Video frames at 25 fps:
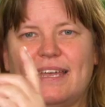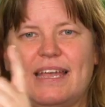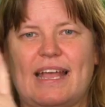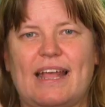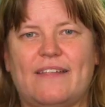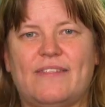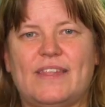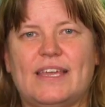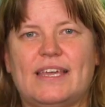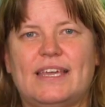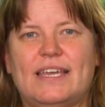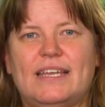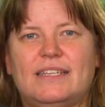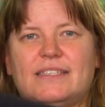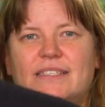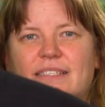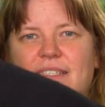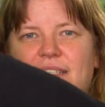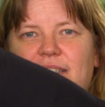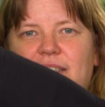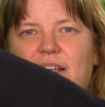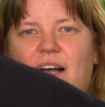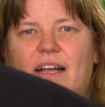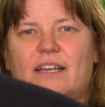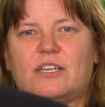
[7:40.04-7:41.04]
and the kids
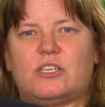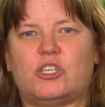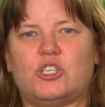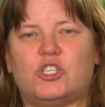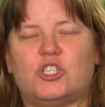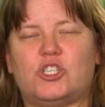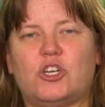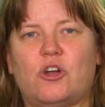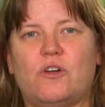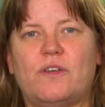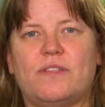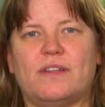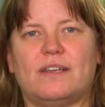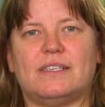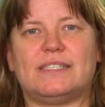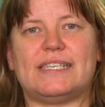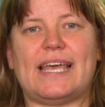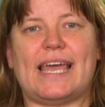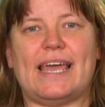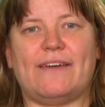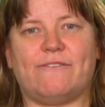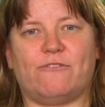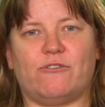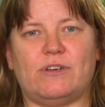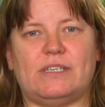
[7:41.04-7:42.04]
decided to show that it's
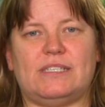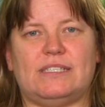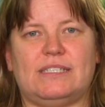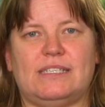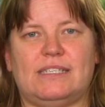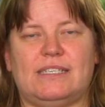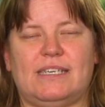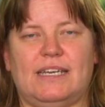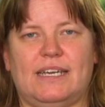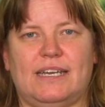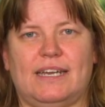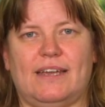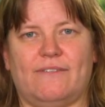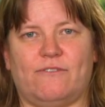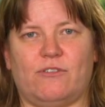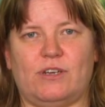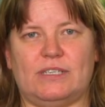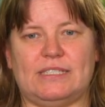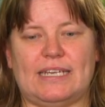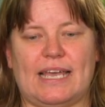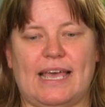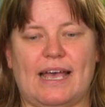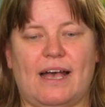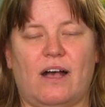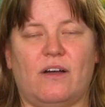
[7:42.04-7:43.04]
every city and every
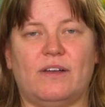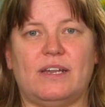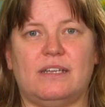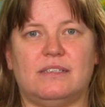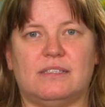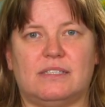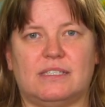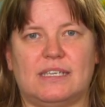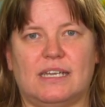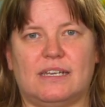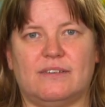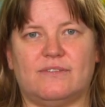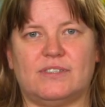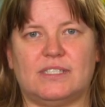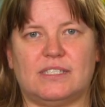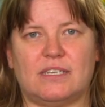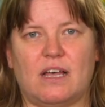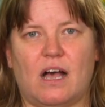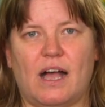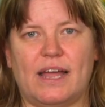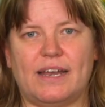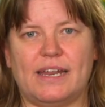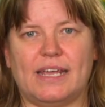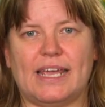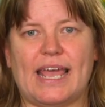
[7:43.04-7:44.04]
town. Instead of
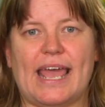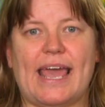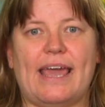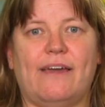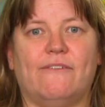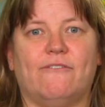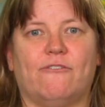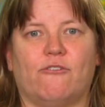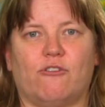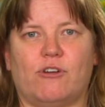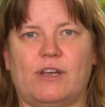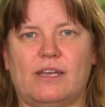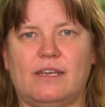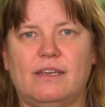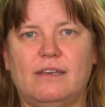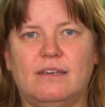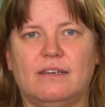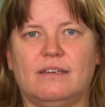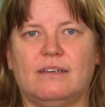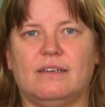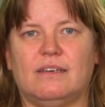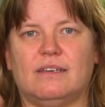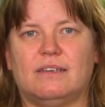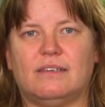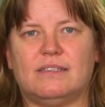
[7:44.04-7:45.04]
signing every
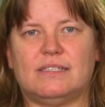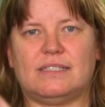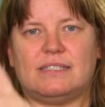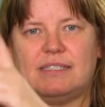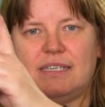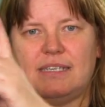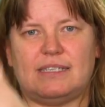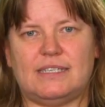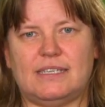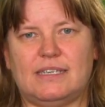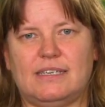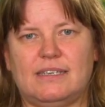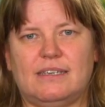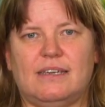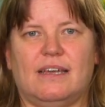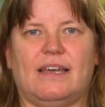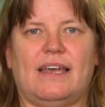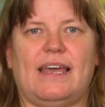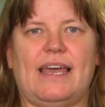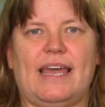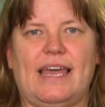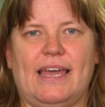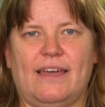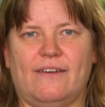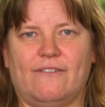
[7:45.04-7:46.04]
city,
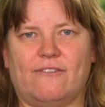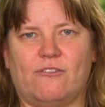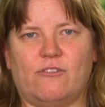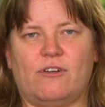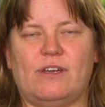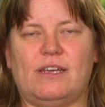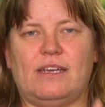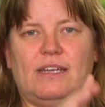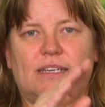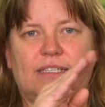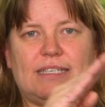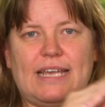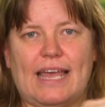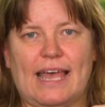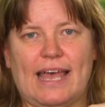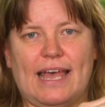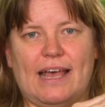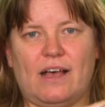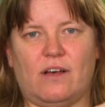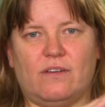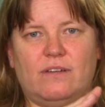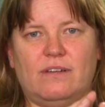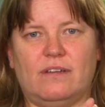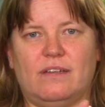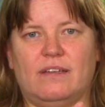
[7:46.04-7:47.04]
every
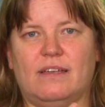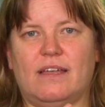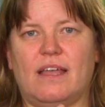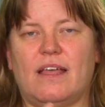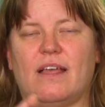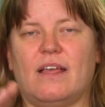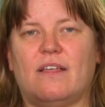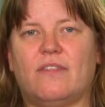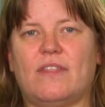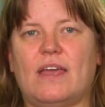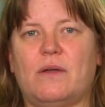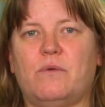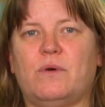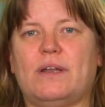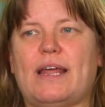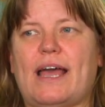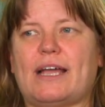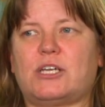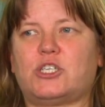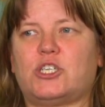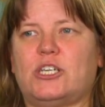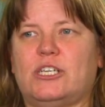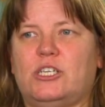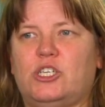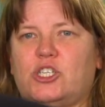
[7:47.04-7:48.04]
town, they would
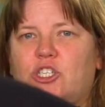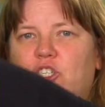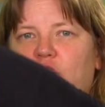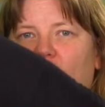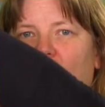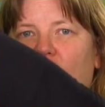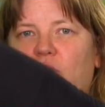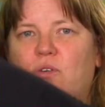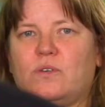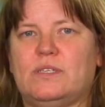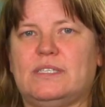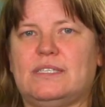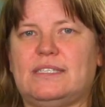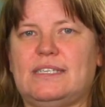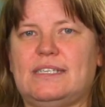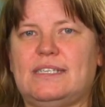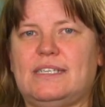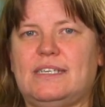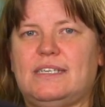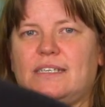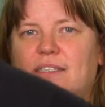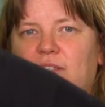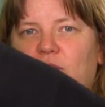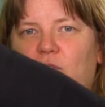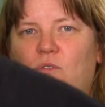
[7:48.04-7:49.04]
actually show
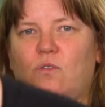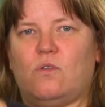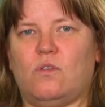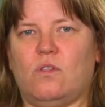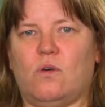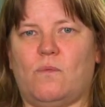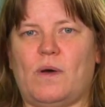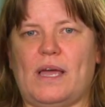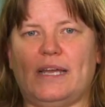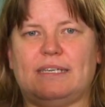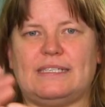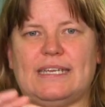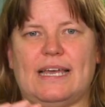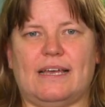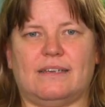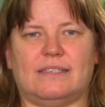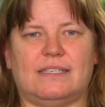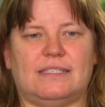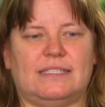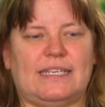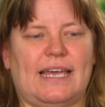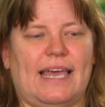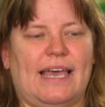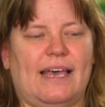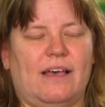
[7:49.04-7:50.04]
cities all the way down to
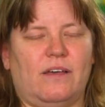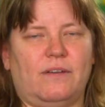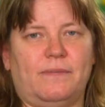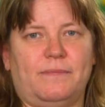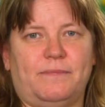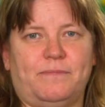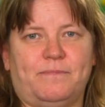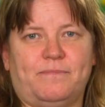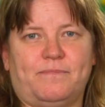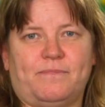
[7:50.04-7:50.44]
town,